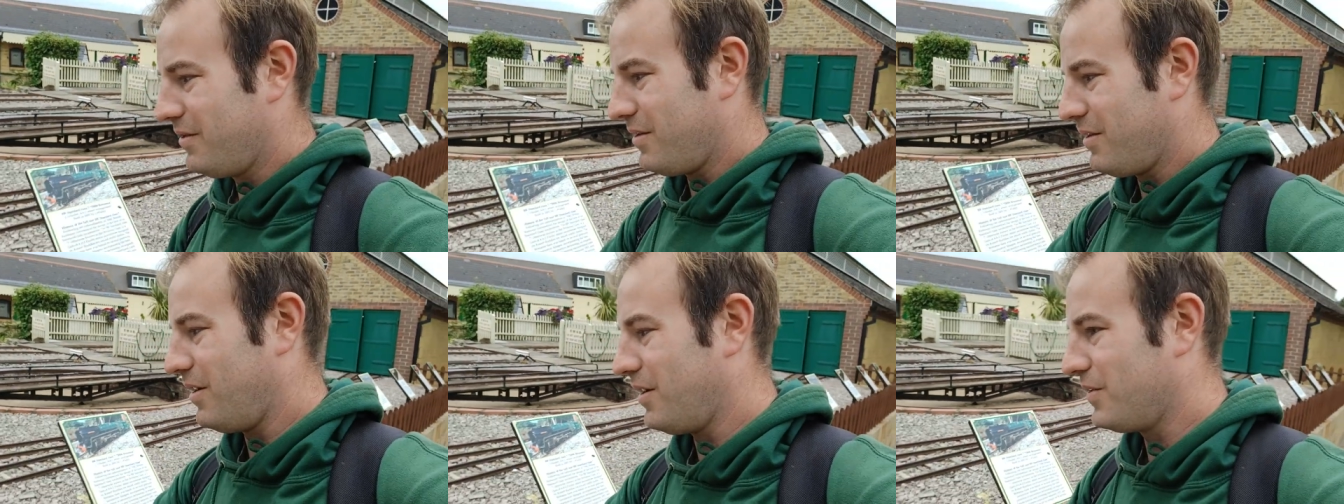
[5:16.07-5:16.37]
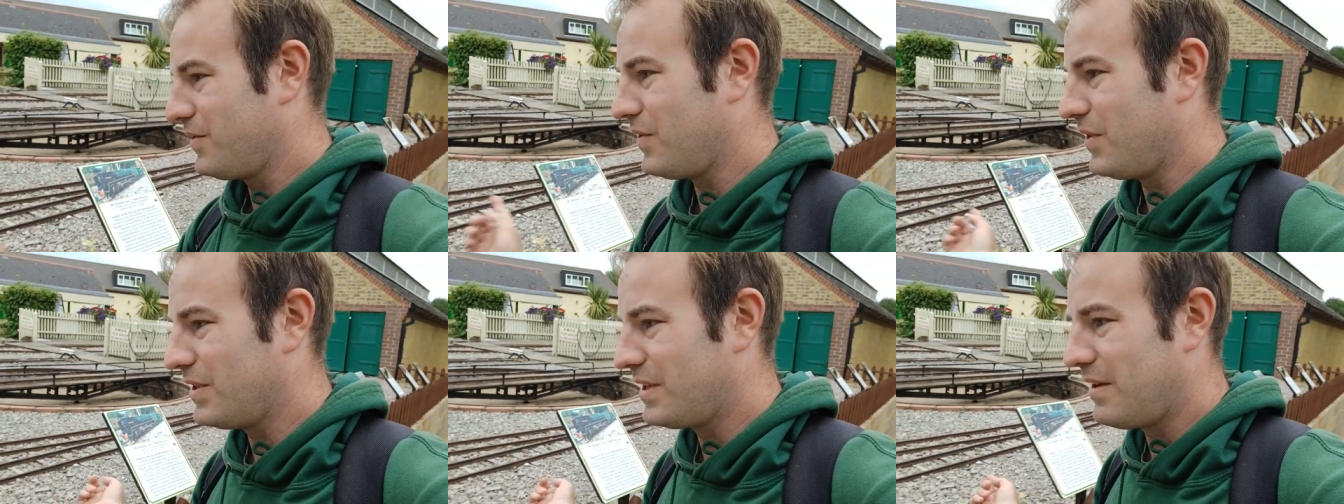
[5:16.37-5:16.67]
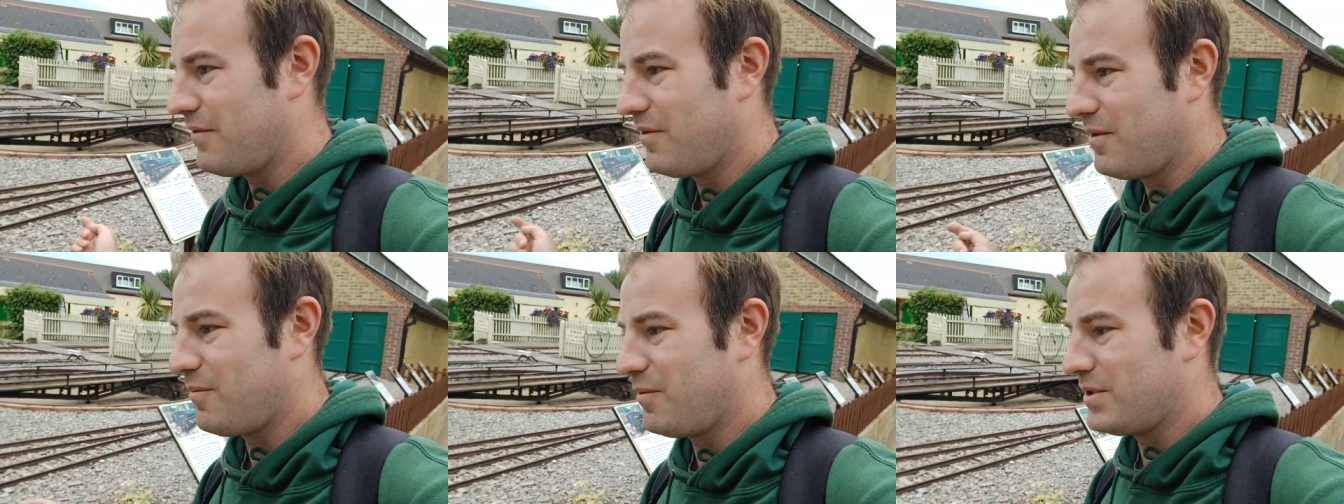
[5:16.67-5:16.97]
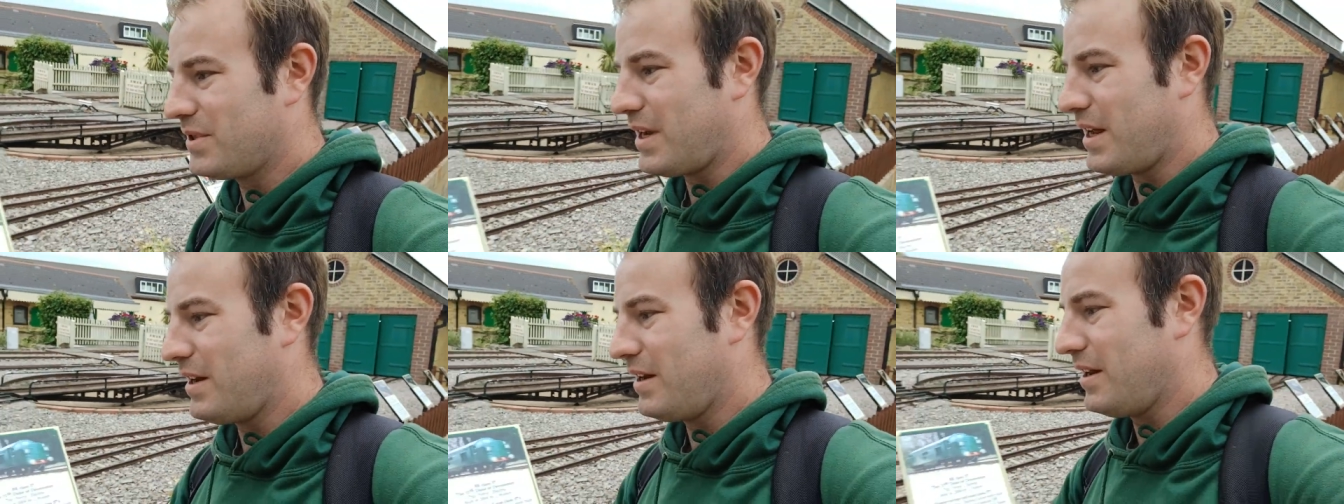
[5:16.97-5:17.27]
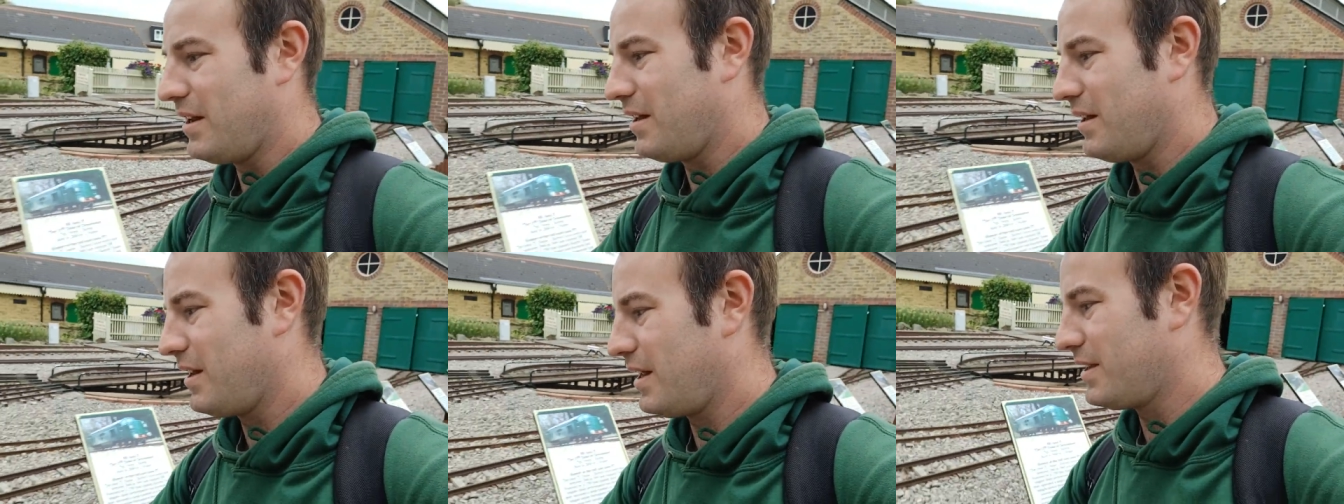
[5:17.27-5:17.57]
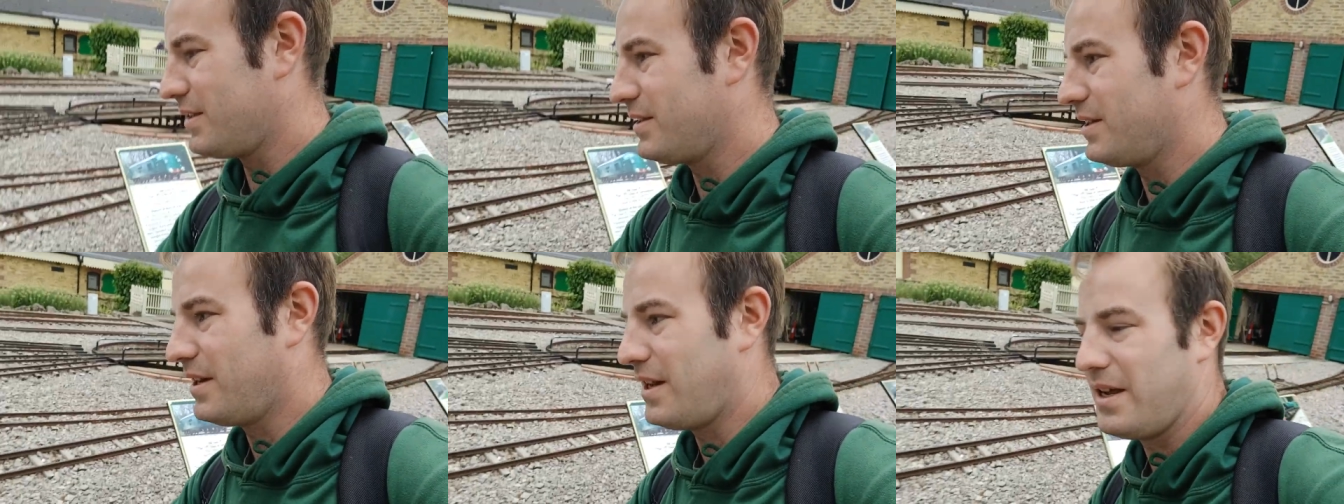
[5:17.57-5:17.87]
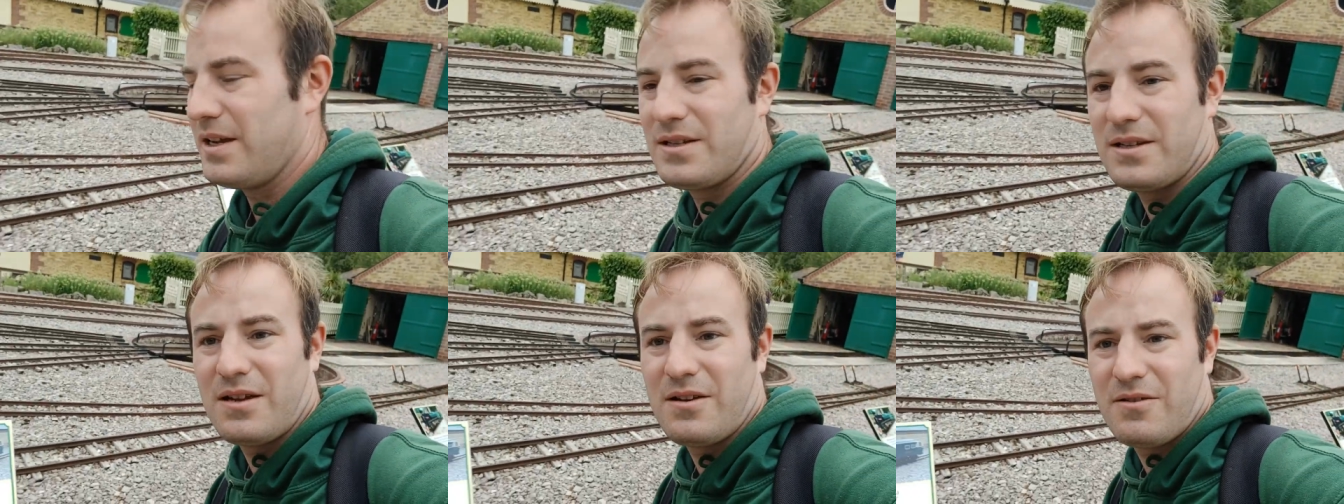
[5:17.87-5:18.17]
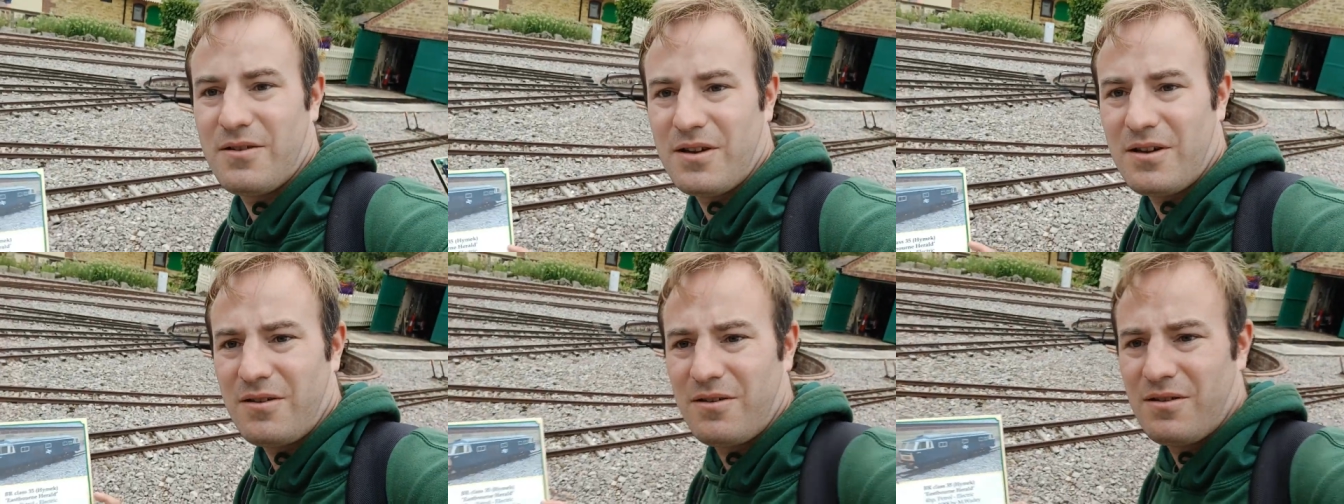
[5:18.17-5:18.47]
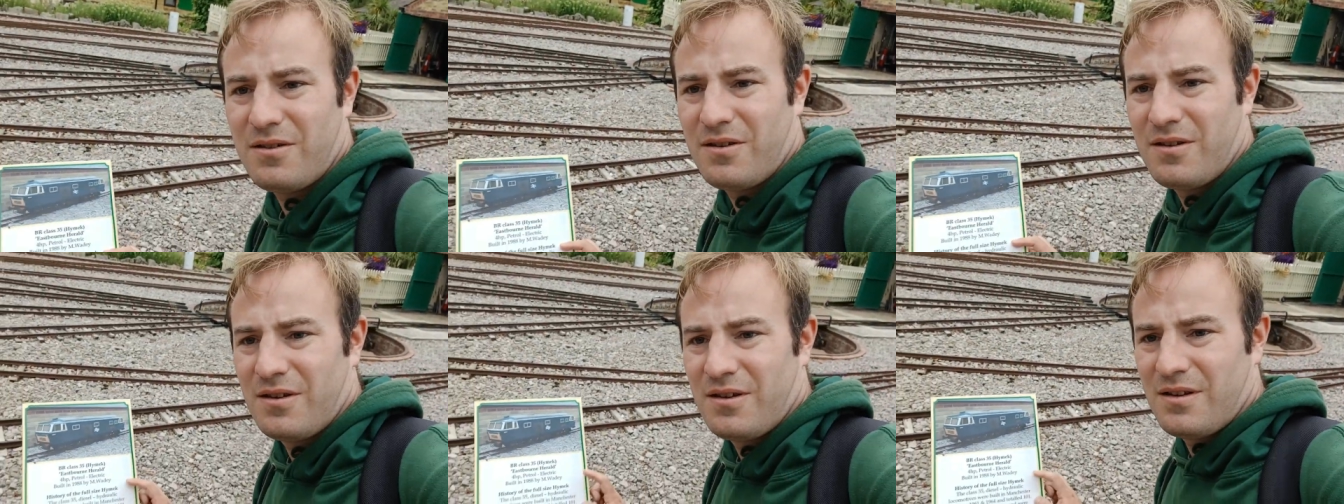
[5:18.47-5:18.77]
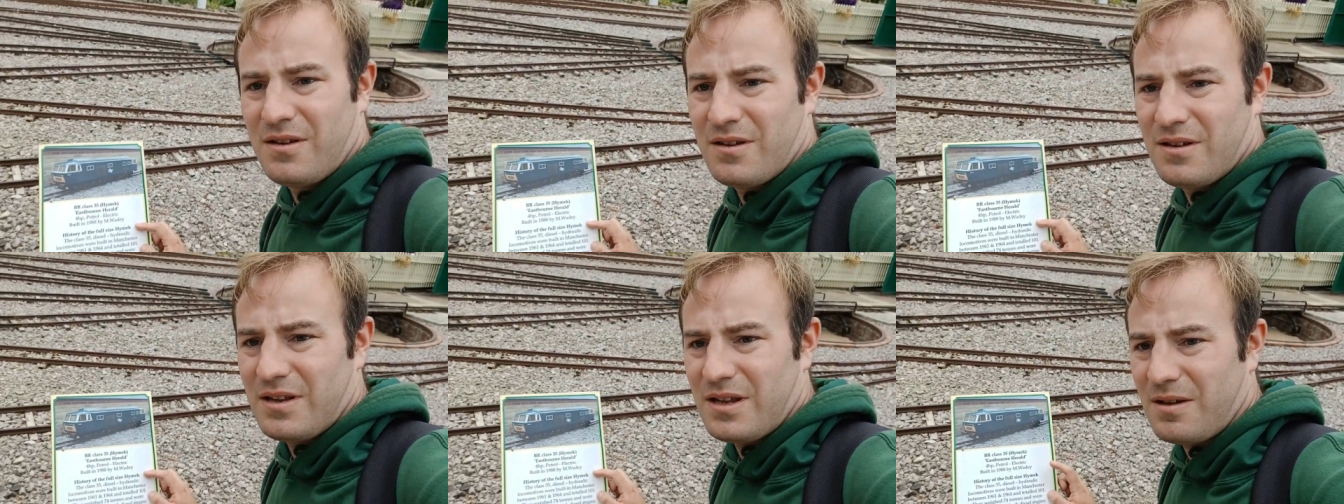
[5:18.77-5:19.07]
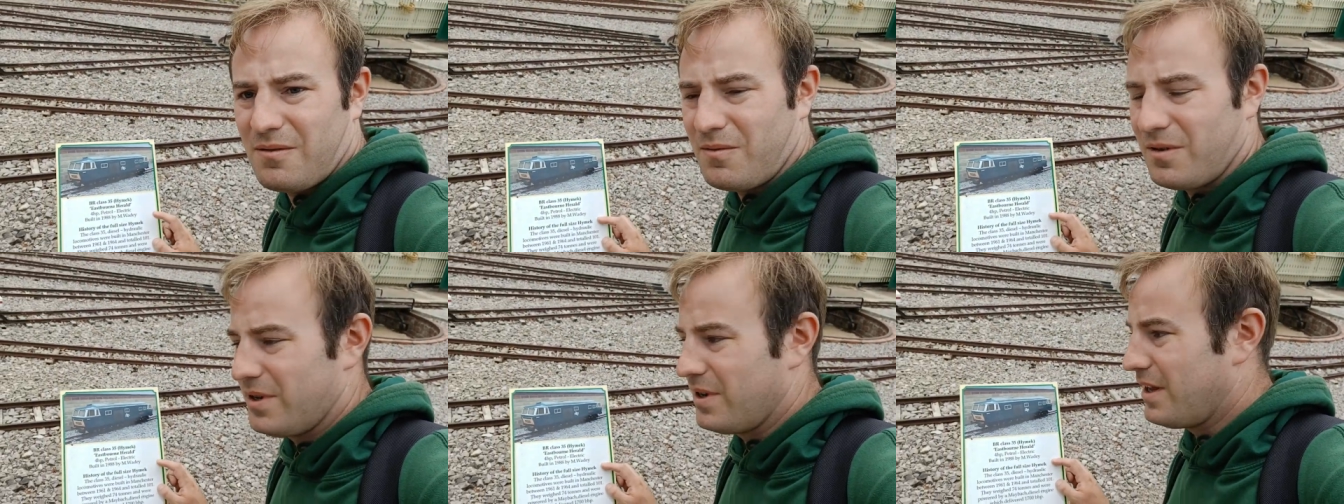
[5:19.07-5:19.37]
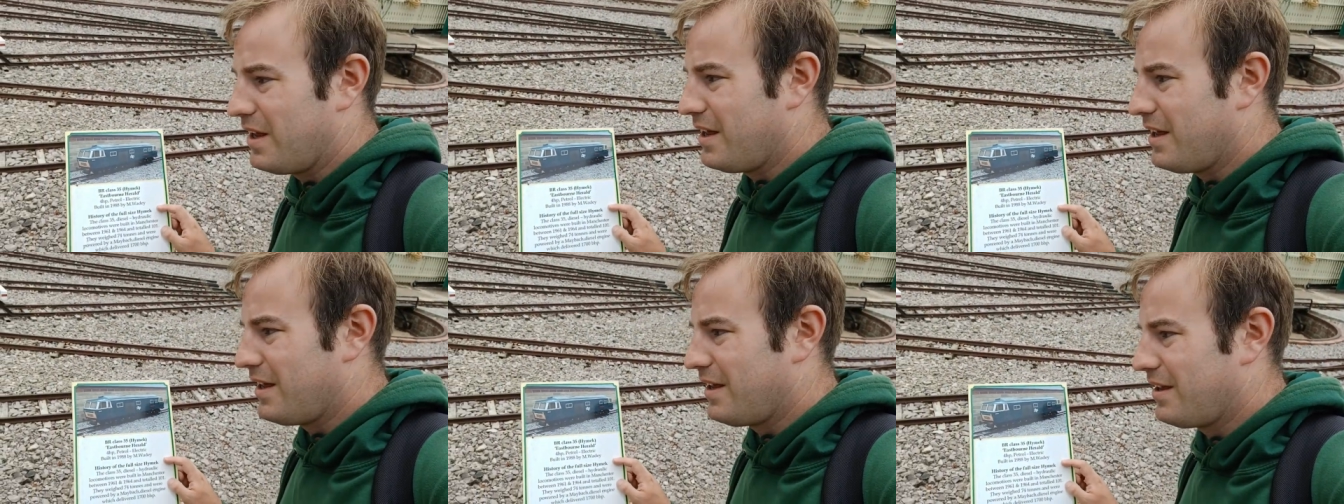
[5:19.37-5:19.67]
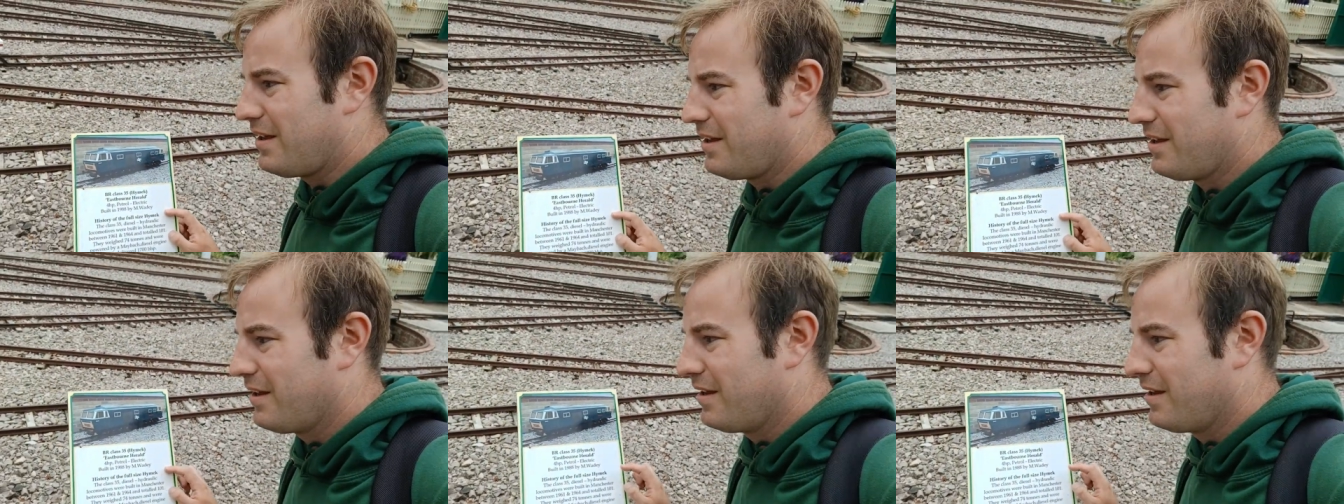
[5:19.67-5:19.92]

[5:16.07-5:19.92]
Class 37 of Britannia, that's today's loco, that one there.